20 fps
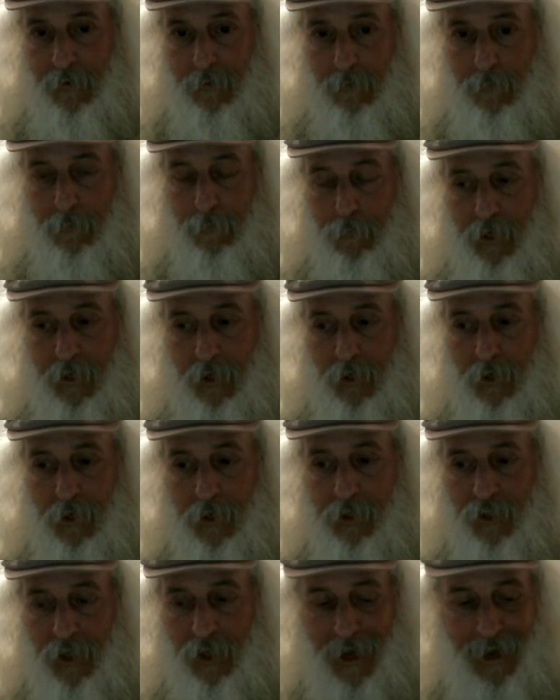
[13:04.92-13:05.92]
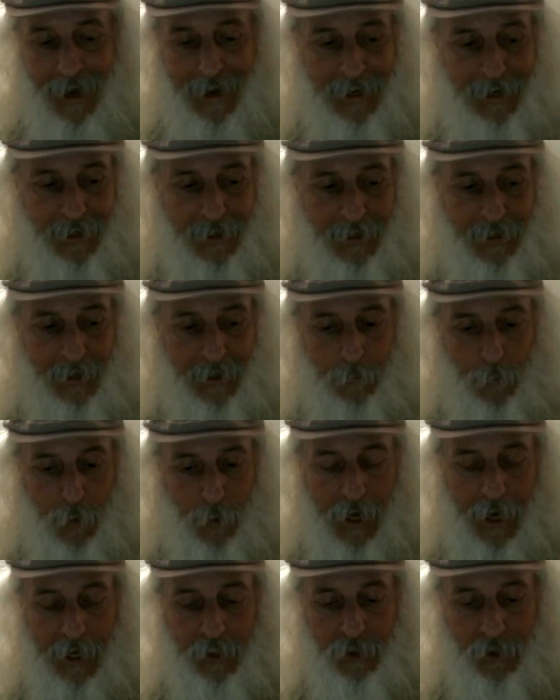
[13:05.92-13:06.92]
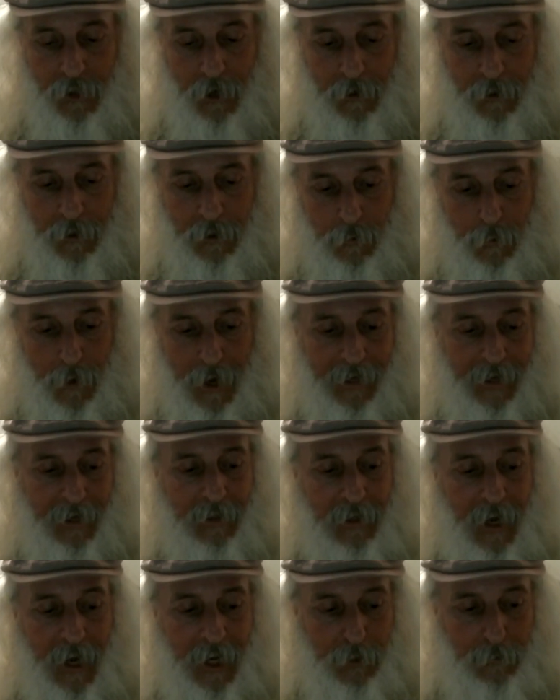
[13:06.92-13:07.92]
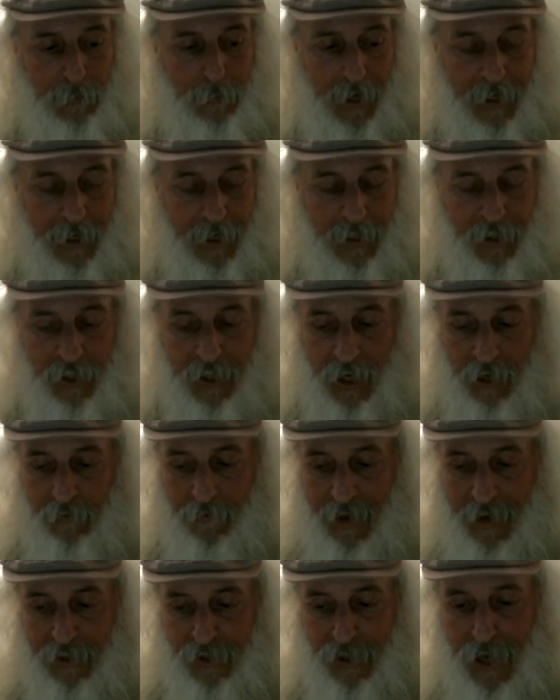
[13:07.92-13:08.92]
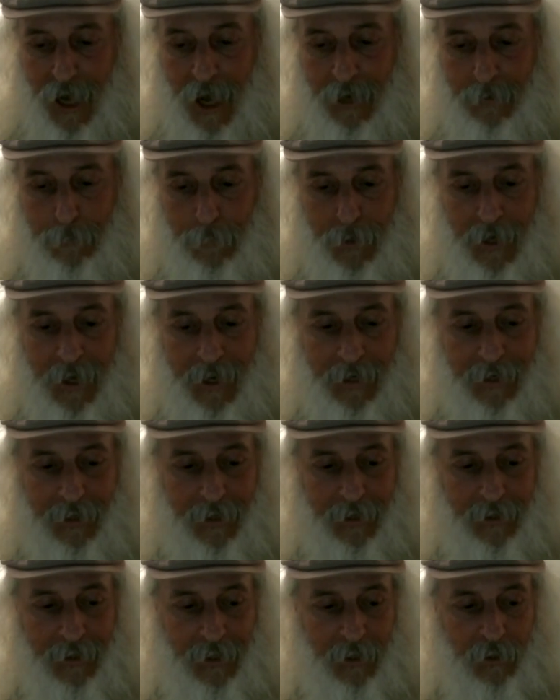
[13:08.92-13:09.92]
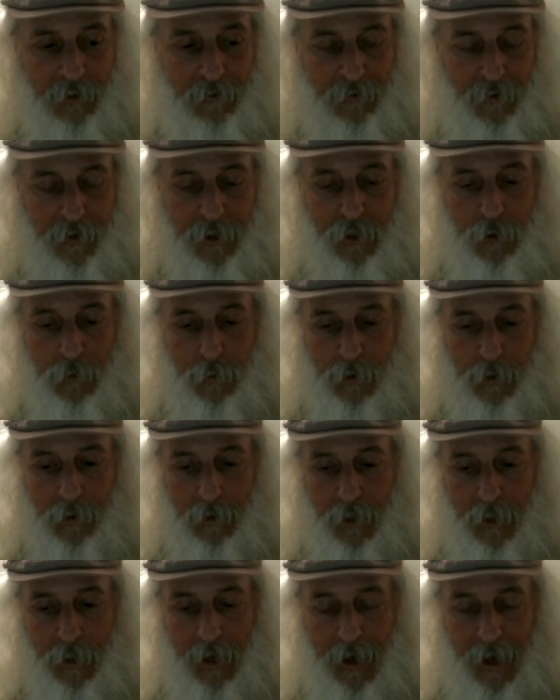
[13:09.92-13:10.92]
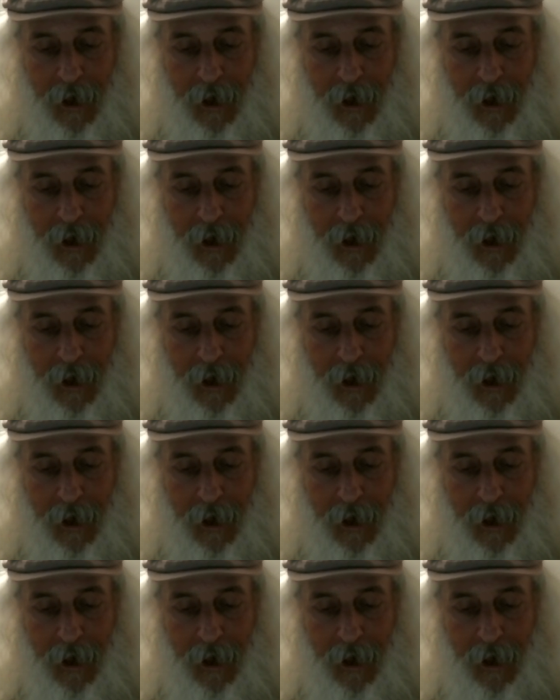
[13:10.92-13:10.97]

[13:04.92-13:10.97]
Because I, when I start to recognize myself as not being an individual,